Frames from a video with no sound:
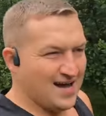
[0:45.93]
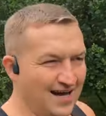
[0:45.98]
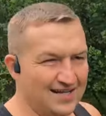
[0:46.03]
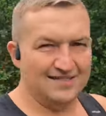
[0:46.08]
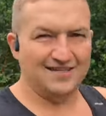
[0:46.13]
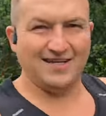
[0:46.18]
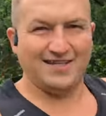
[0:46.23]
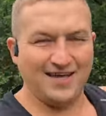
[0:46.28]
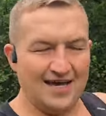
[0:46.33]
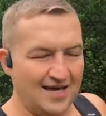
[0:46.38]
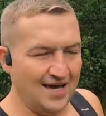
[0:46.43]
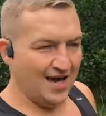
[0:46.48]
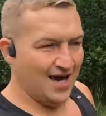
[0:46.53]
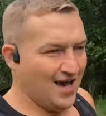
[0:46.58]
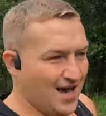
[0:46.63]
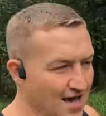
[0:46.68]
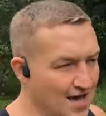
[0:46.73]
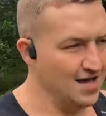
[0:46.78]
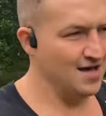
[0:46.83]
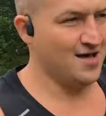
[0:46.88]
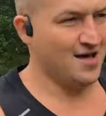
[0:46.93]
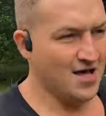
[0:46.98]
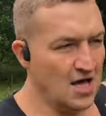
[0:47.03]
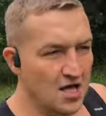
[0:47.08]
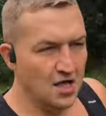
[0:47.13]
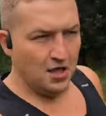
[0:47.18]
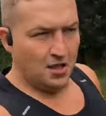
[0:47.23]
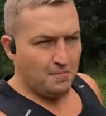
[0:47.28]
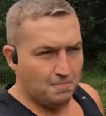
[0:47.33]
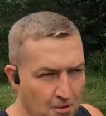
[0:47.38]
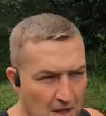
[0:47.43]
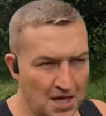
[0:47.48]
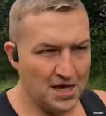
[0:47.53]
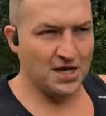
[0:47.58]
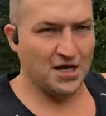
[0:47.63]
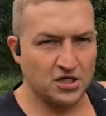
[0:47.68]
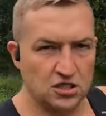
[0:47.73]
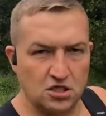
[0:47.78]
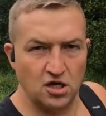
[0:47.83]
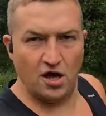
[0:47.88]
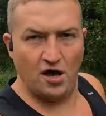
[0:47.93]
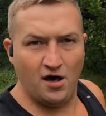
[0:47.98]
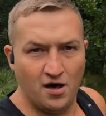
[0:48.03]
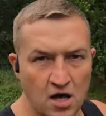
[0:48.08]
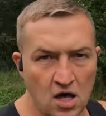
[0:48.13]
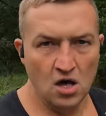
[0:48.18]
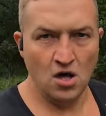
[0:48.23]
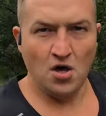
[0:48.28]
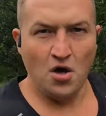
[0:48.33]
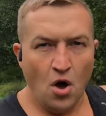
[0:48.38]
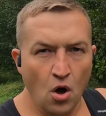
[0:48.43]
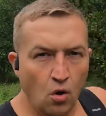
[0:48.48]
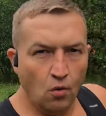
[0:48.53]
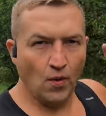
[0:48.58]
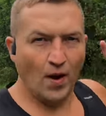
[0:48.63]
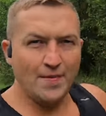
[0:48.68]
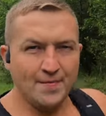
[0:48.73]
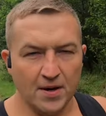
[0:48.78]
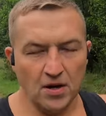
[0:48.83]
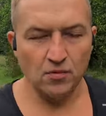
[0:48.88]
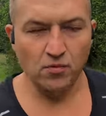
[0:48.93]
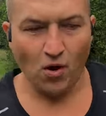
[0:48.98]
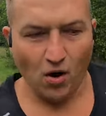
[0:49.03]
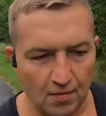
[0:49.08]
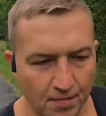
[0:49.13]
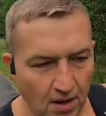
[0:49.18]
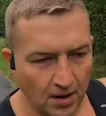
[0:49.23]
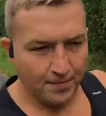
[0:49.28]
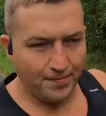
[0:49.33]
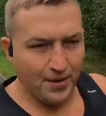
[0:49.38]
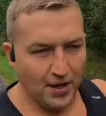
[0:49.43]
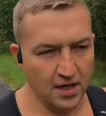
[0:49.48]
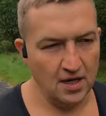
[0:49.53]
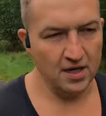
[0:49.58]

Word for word: And today, plan is one mile warm up,